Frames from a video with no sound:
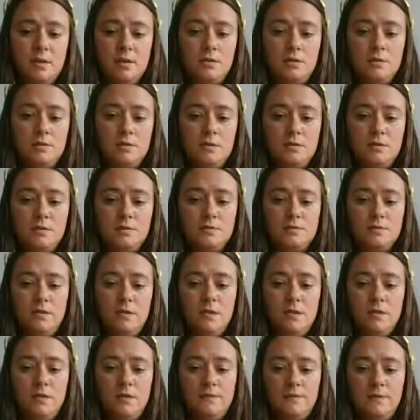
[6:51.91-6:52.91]
You can use
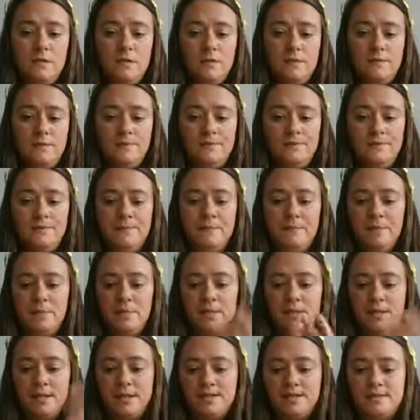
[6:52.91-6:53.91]
all of them.
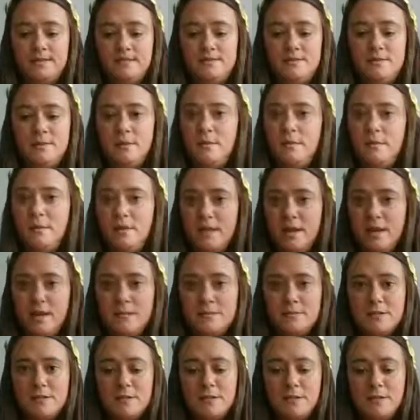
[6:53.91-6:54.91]
It's totally
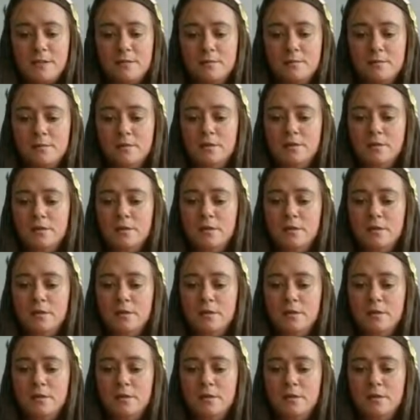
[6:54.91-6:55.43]
up to you.